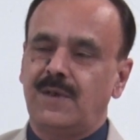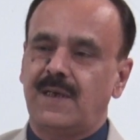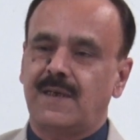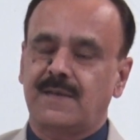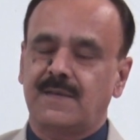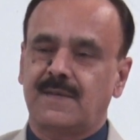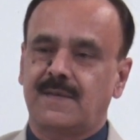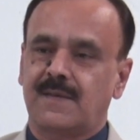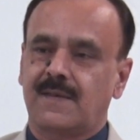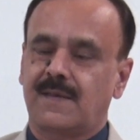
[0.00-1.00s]
is
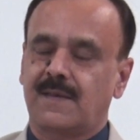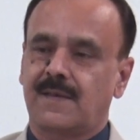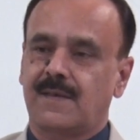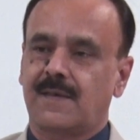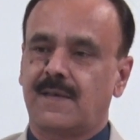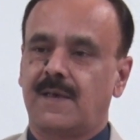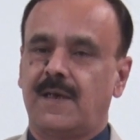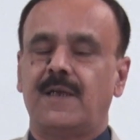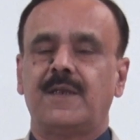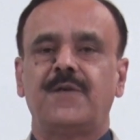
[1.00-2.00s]

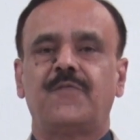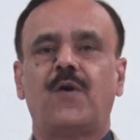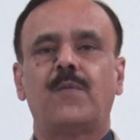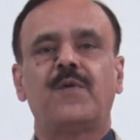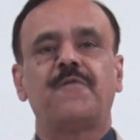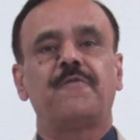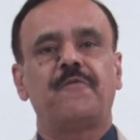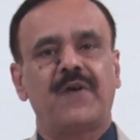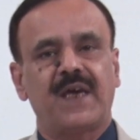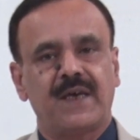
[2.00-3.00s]
in the form of
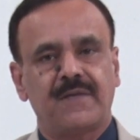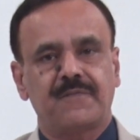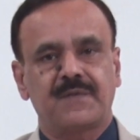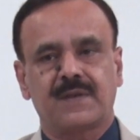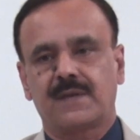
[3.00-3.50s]
waves.